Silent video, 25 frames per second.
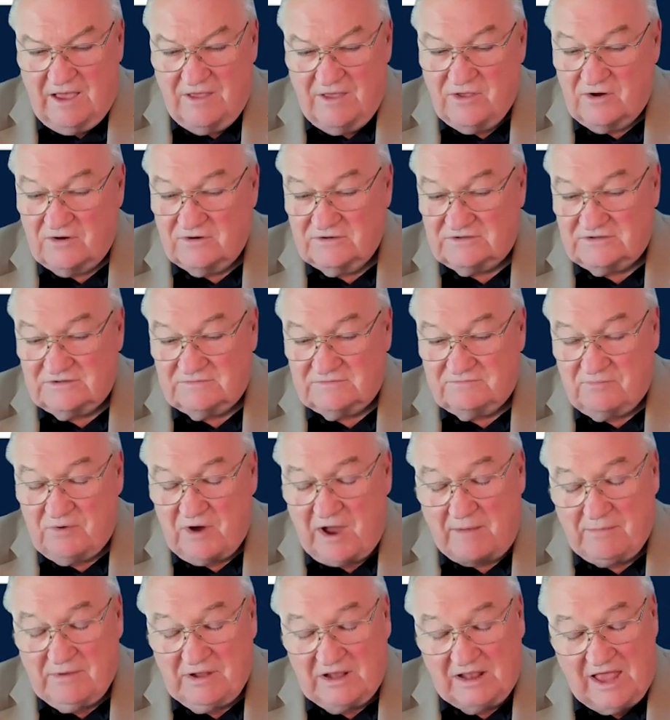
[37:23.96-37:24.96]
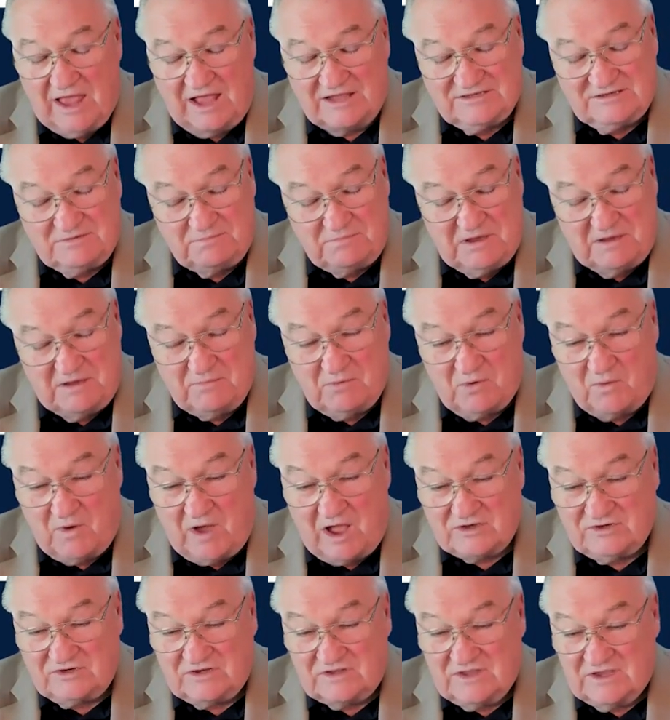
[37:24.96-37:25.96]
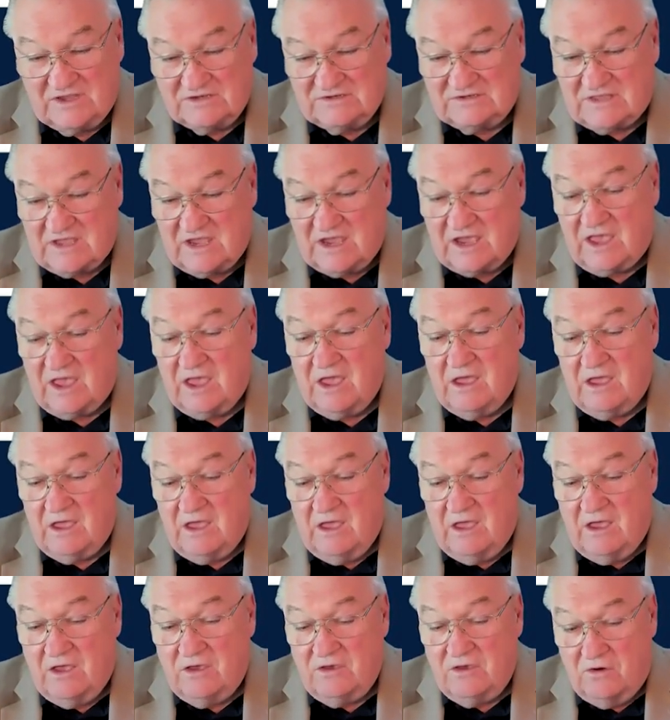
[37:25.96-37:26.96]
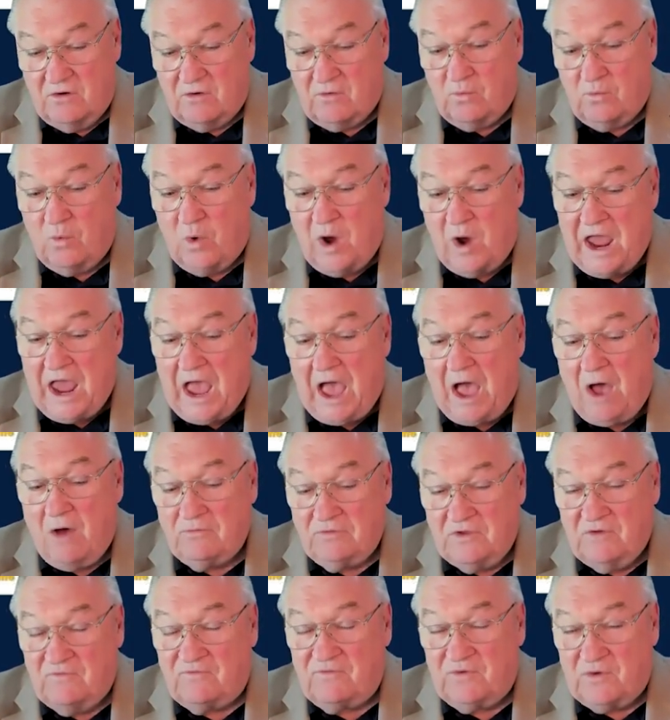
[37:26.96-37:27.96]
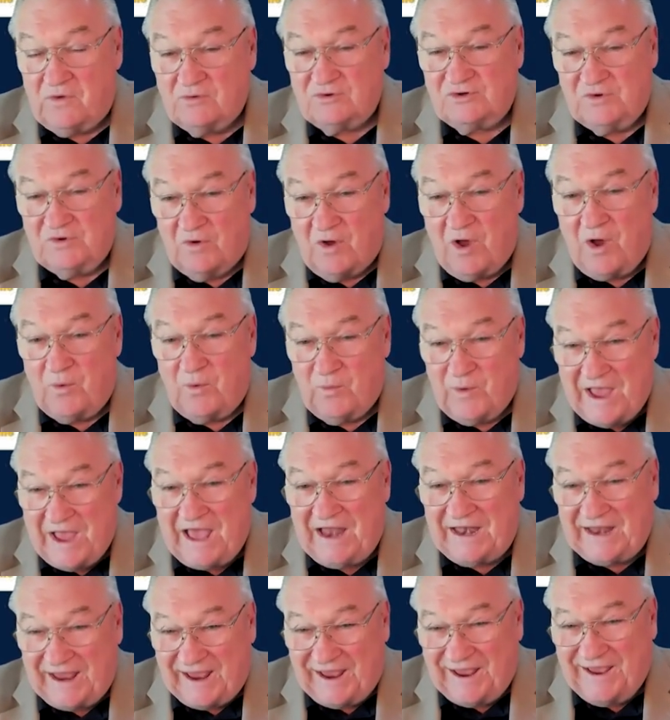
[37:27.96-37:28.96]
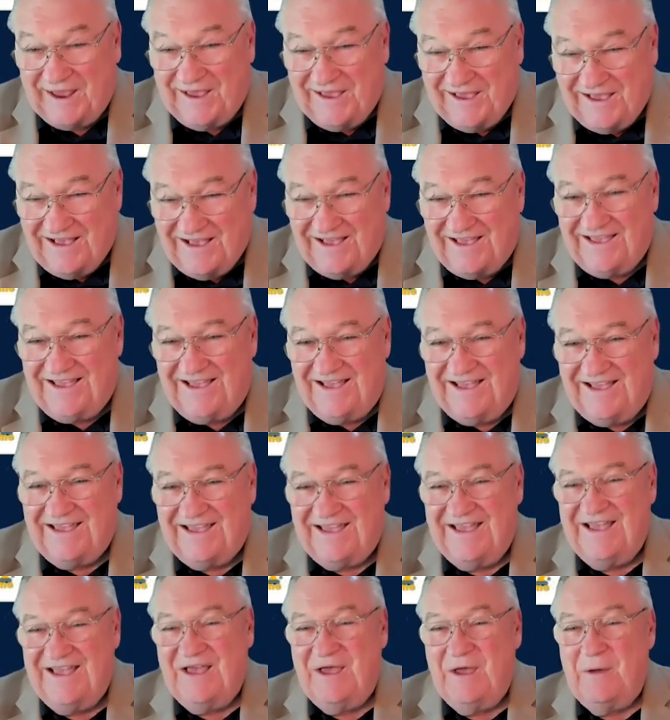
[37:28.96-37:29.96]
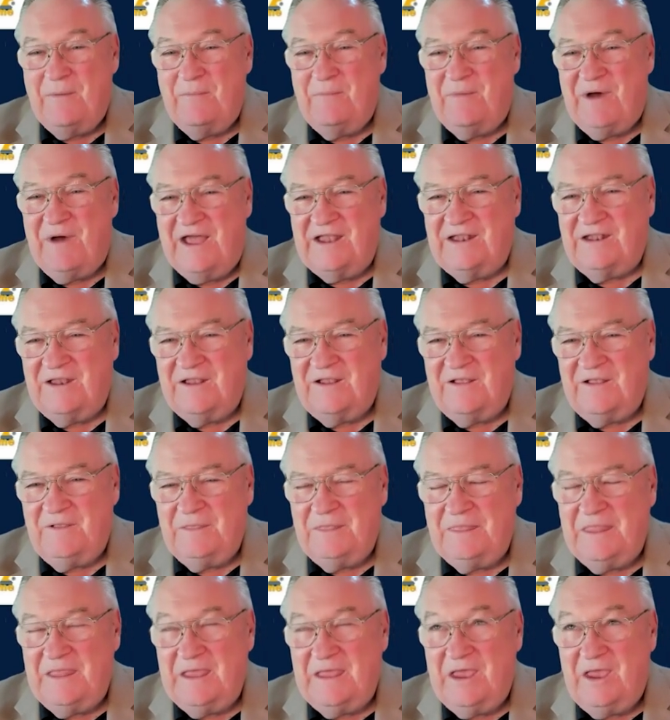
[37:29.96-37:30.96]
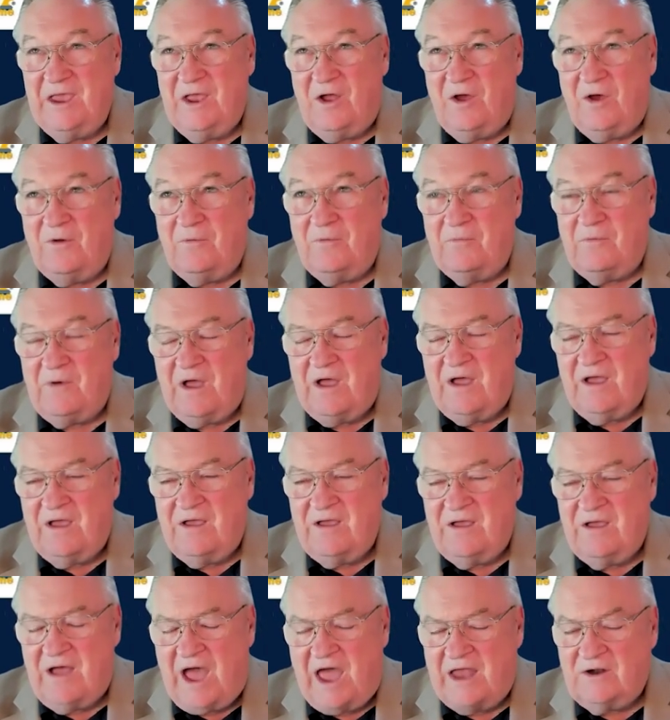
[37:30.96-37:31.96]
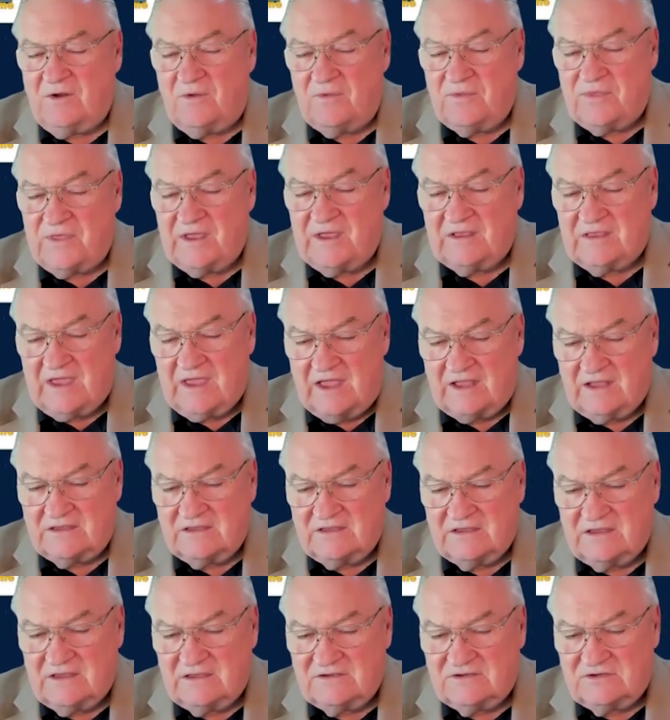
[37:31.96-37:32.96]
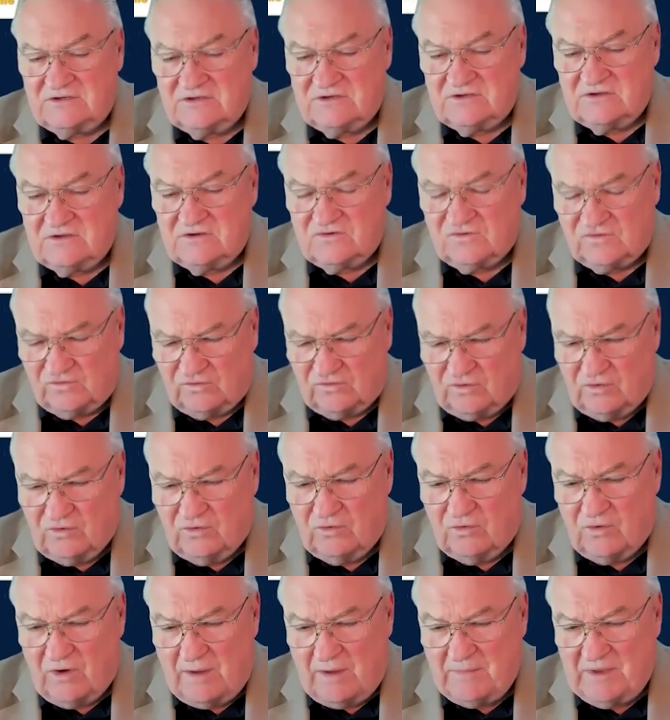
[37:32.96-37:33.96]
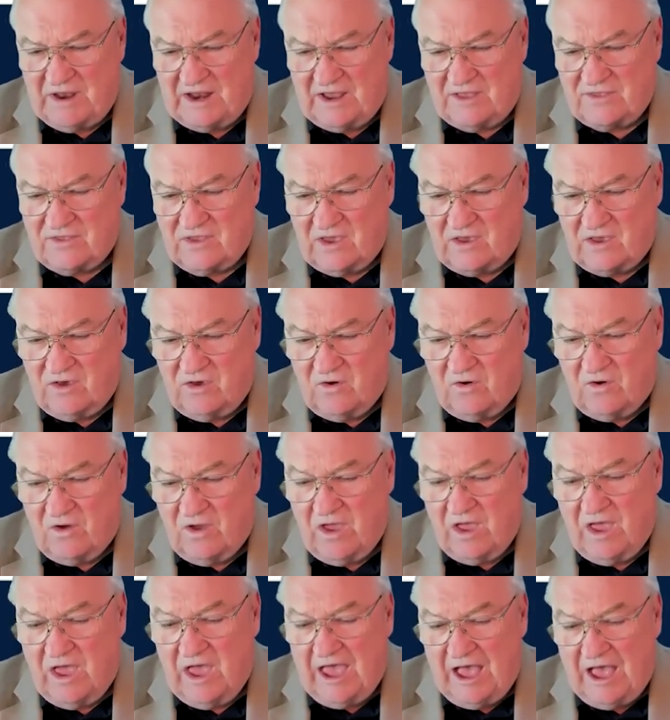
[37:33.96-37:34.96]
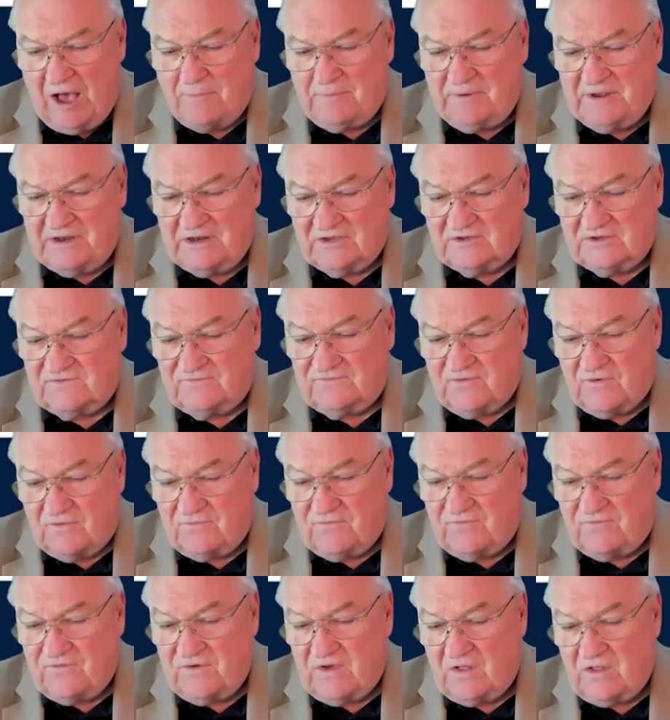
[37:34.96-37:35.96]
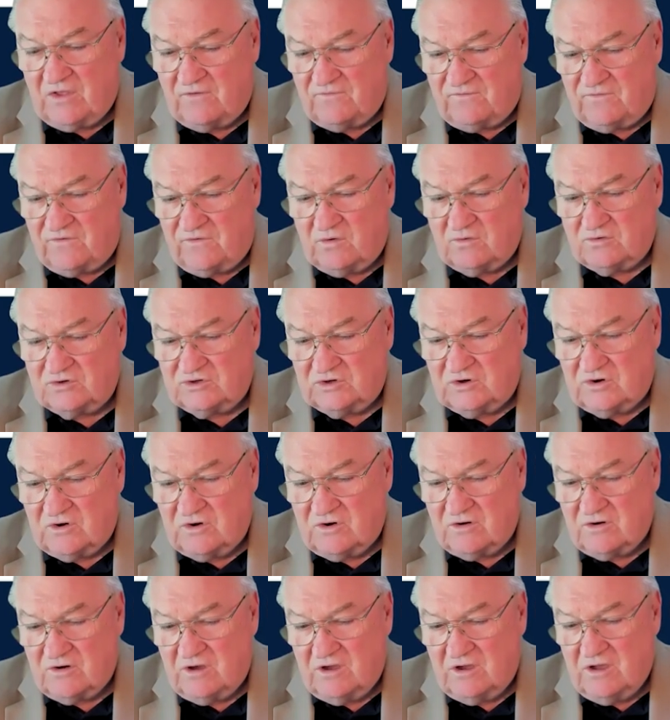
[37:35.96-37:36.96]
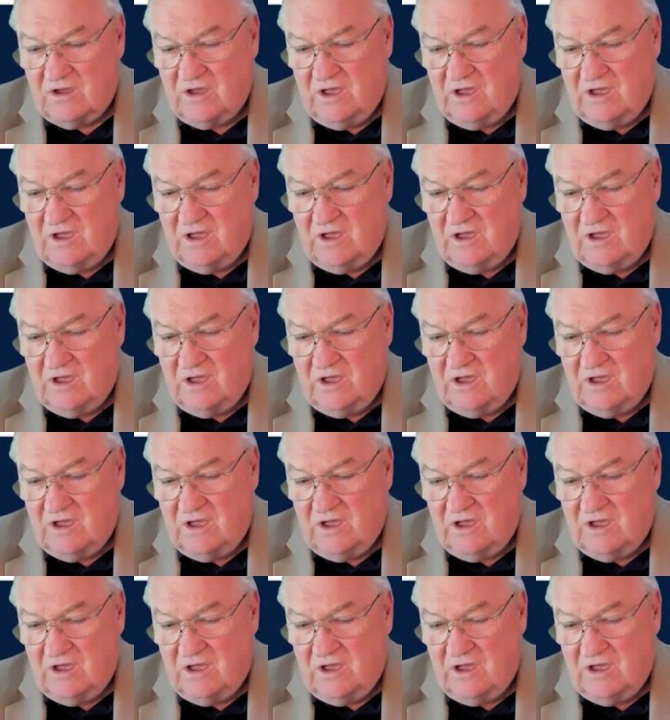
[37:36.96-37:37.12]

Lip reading: there's probably lots of people watching this think you're way out in the future already. But, you know, I don't think that's true. I mean, I think you're helping us fulfill a future